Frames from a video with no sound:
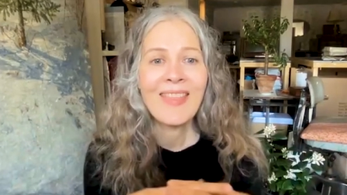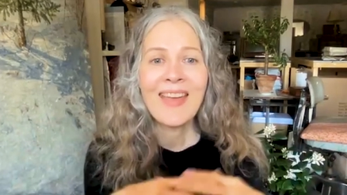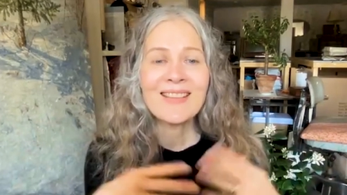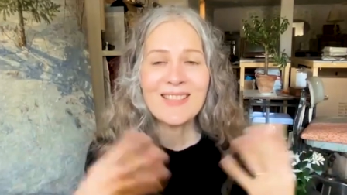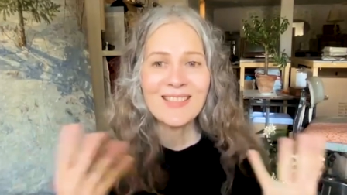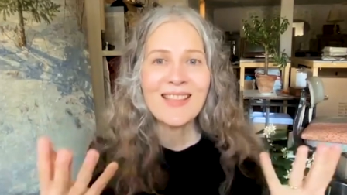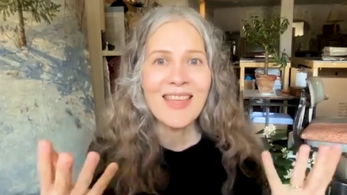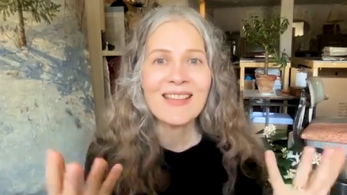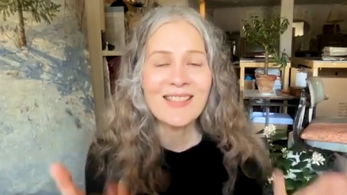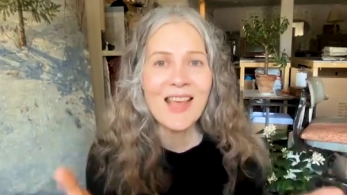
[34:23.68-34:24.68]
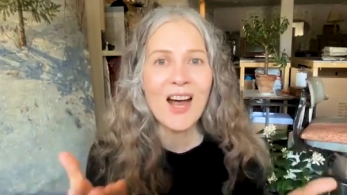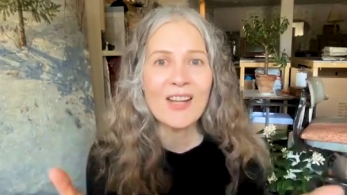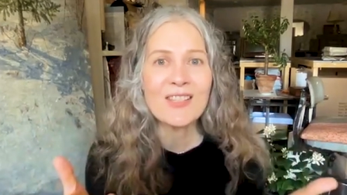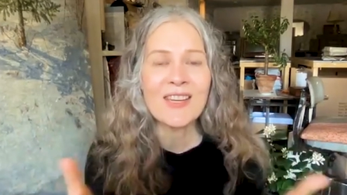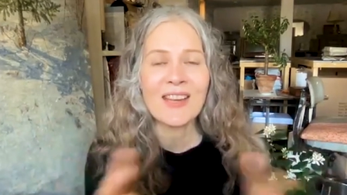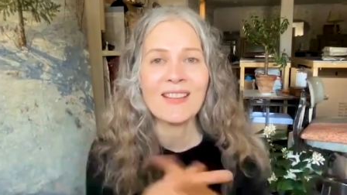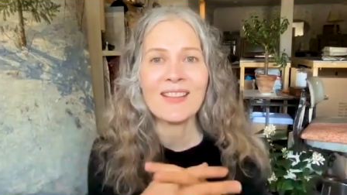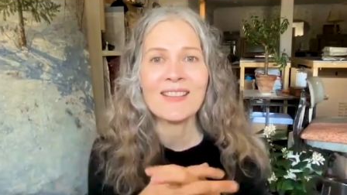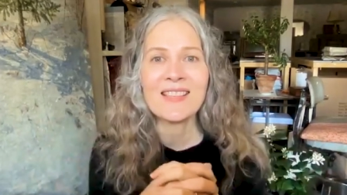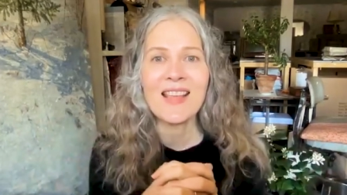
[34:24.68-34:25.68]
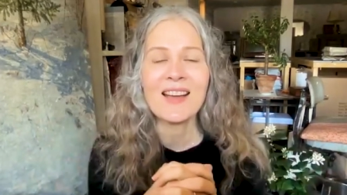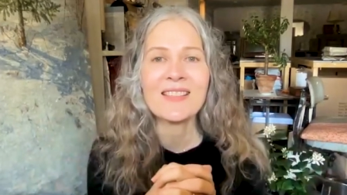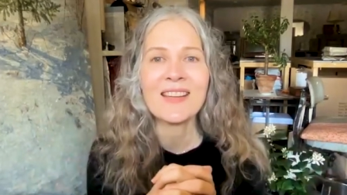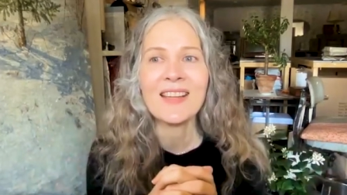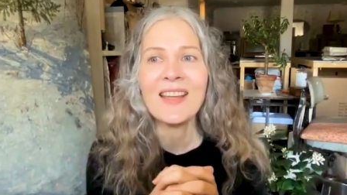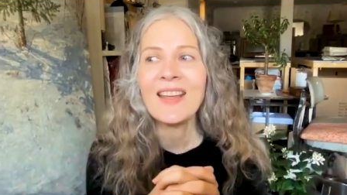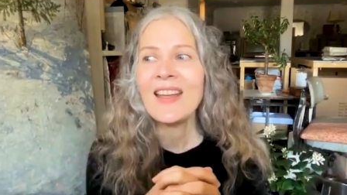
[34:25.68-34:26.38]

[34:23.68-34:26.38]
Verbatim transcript: and that's that's the hunting that's the hunting